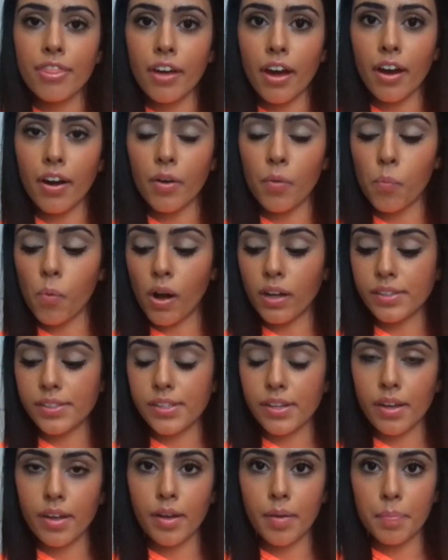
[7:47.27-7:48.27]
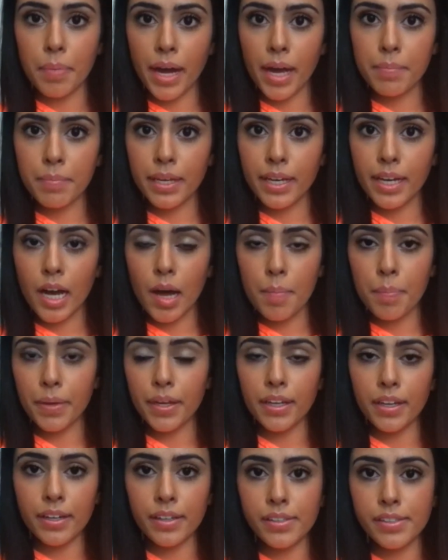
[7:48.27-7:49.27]
that want to buy makeup
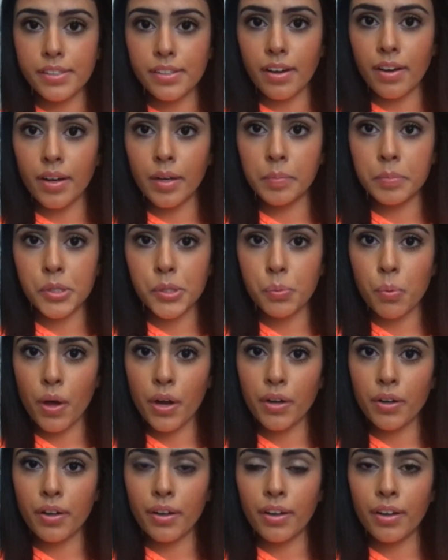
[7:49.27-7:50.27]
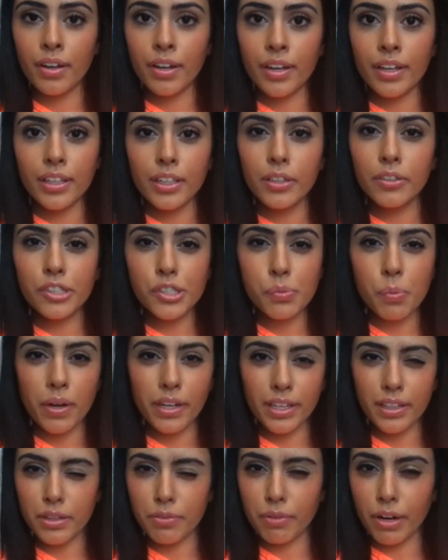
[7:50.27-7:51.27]
and just want to
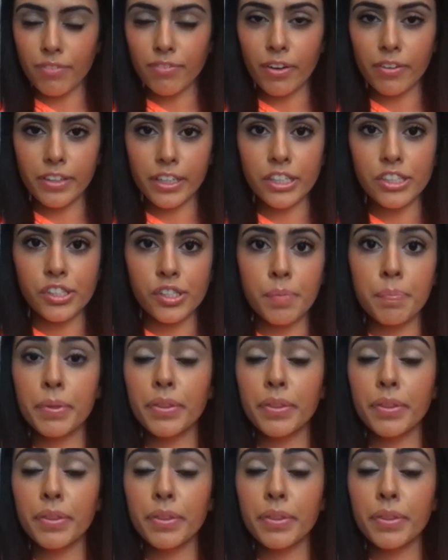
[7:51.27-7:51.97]
get the right foundation.